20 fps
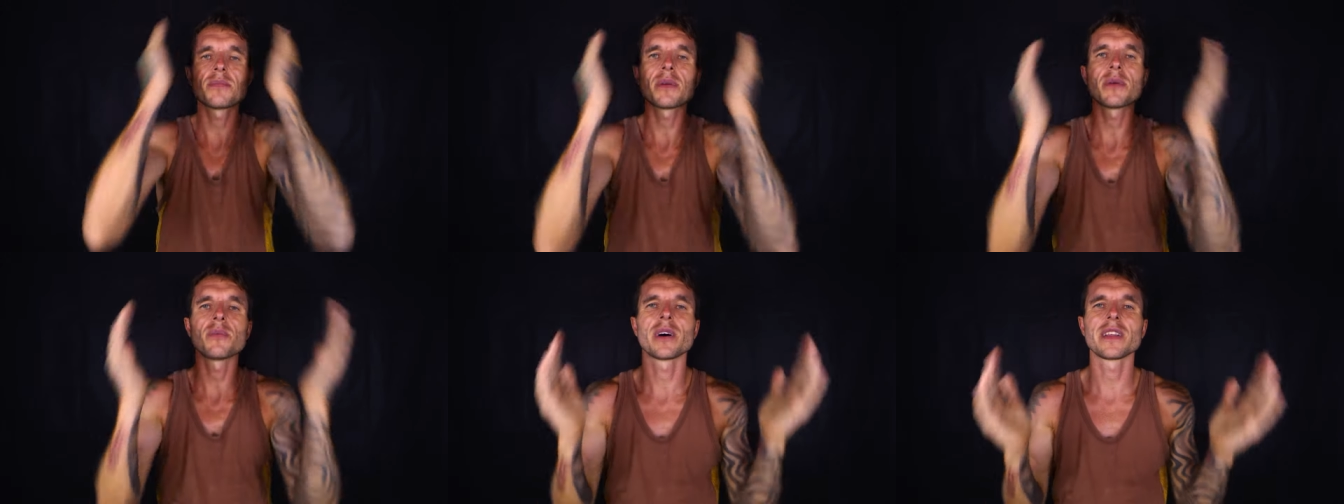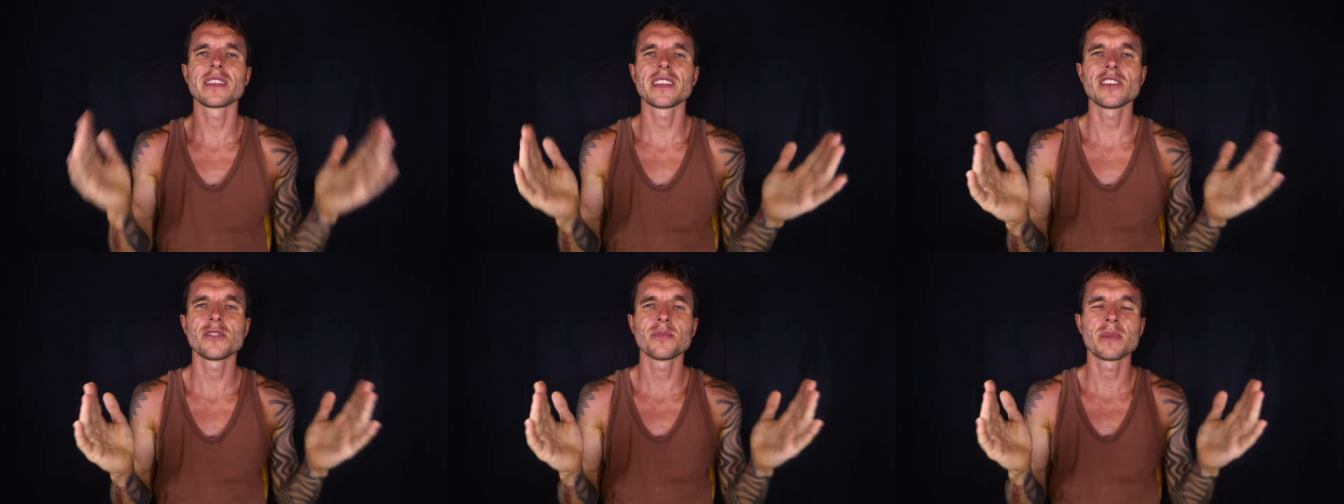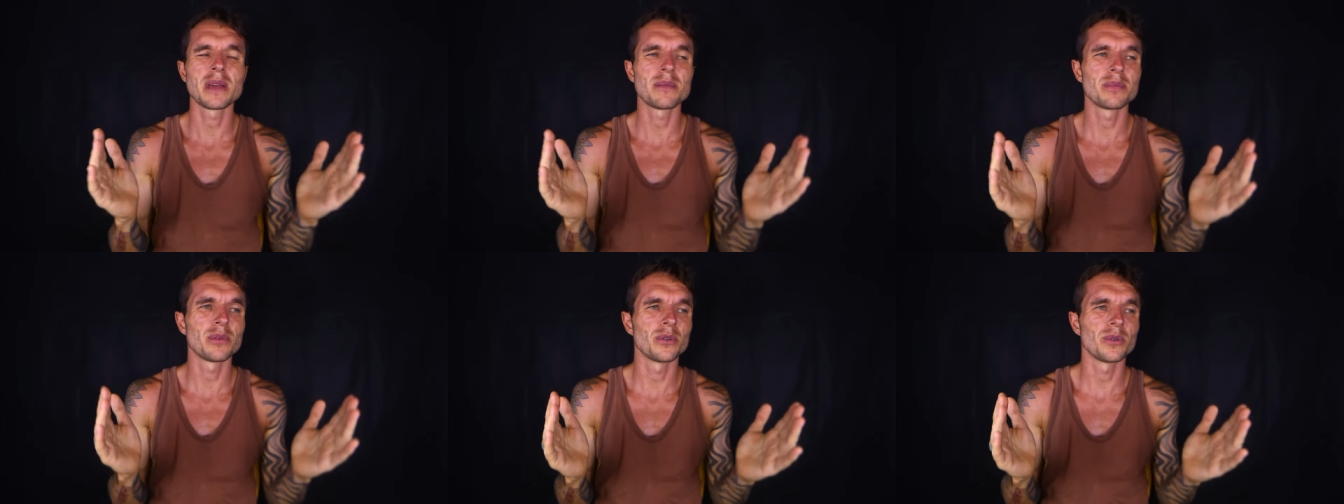to be one of these
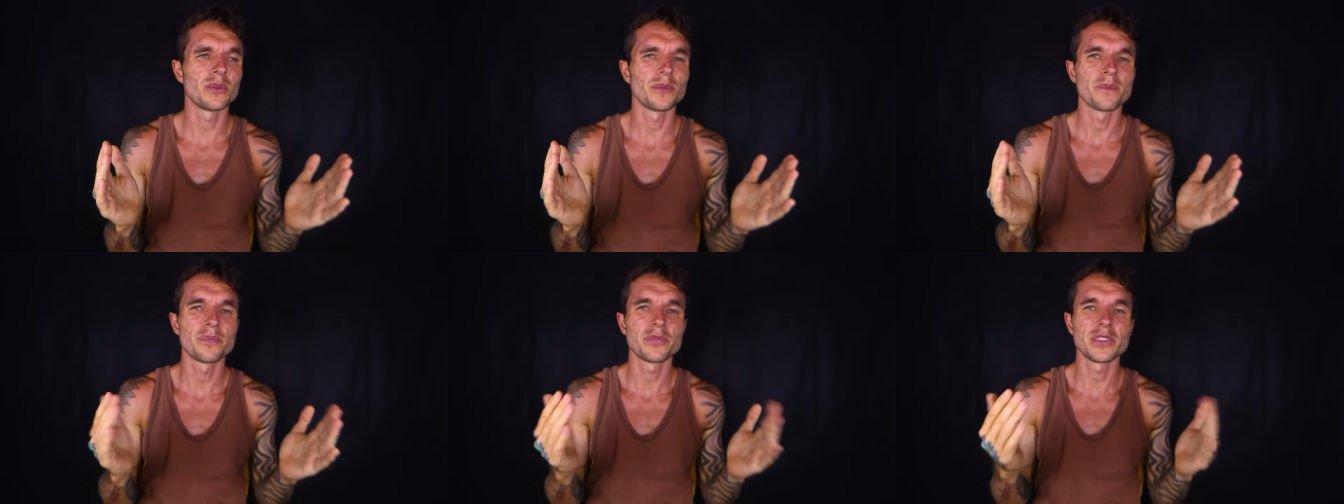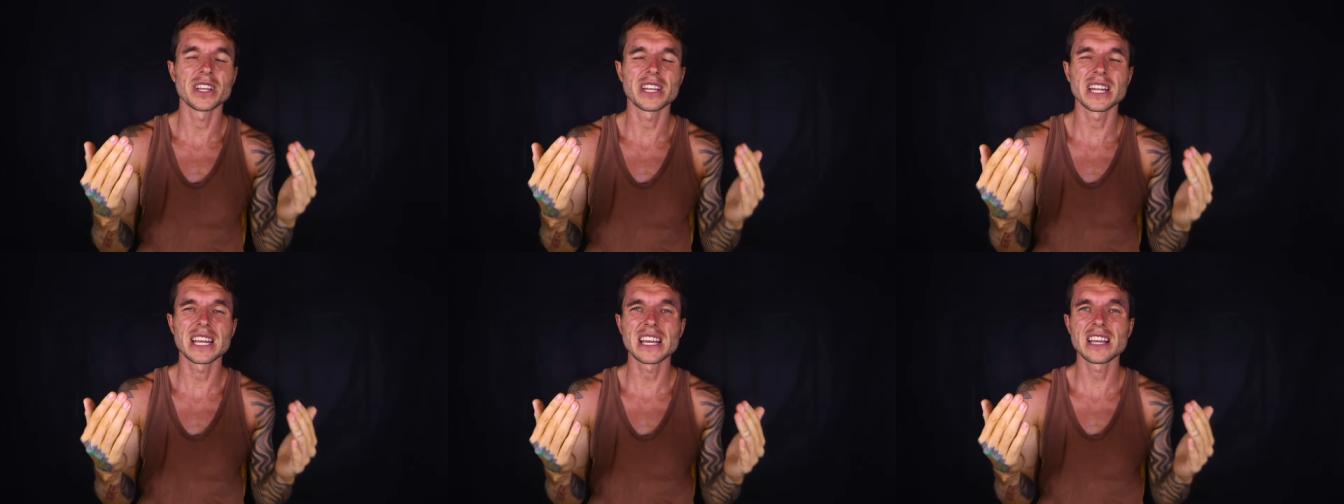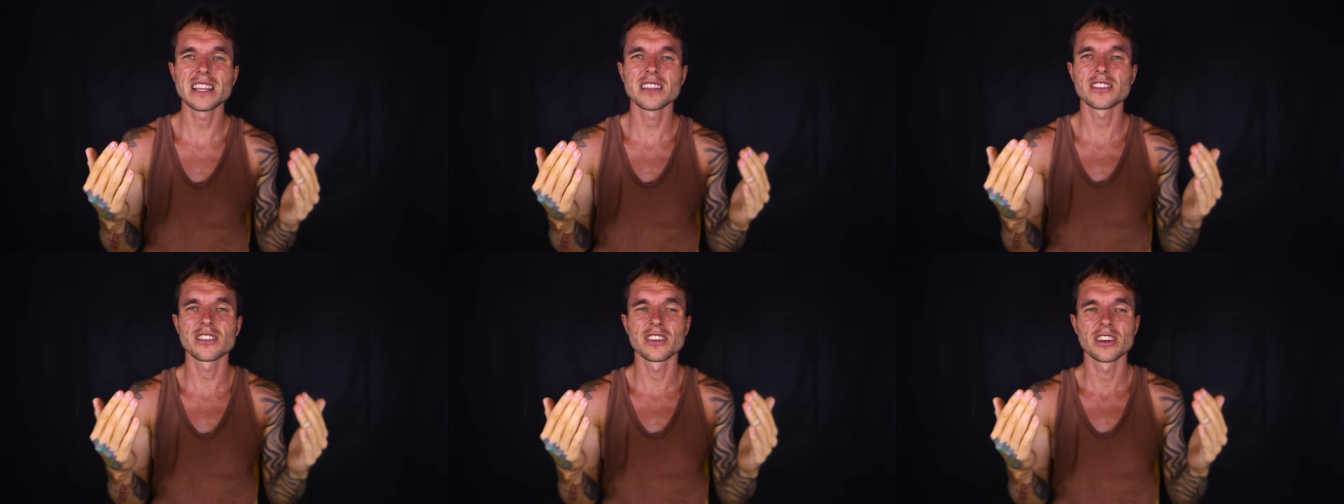people that
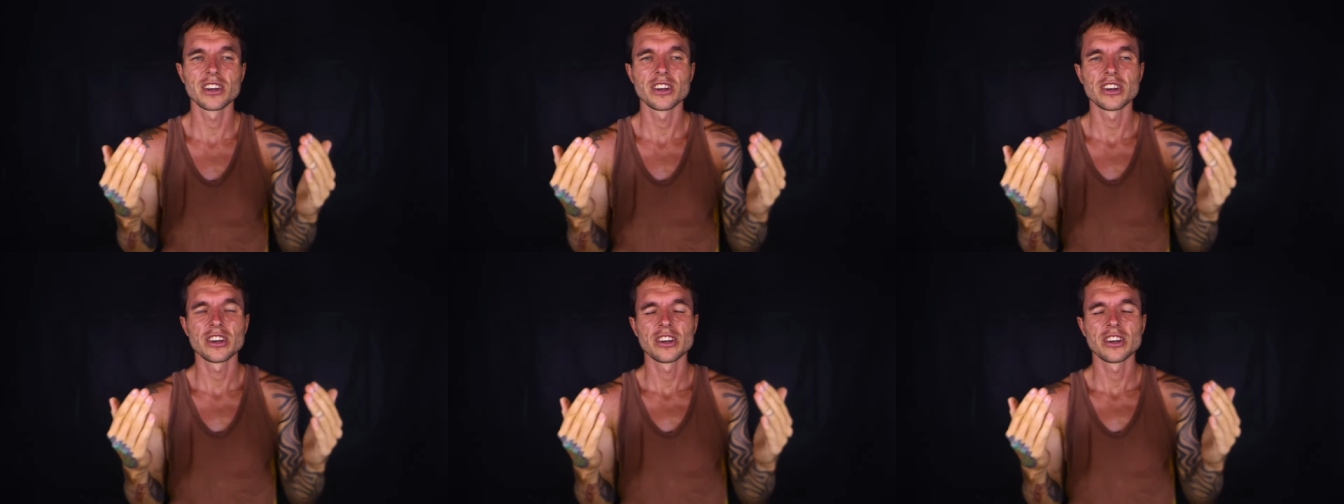needs